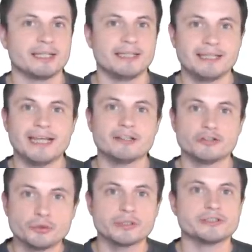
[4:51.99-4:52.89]
they
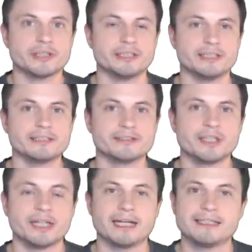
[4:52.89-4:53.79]
then took these
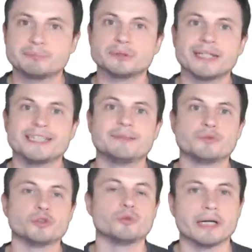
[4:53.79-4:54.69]
ideas and applied
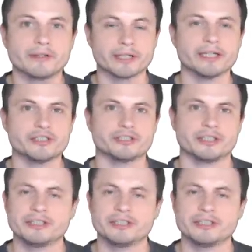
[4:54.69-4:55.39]
them to other countries.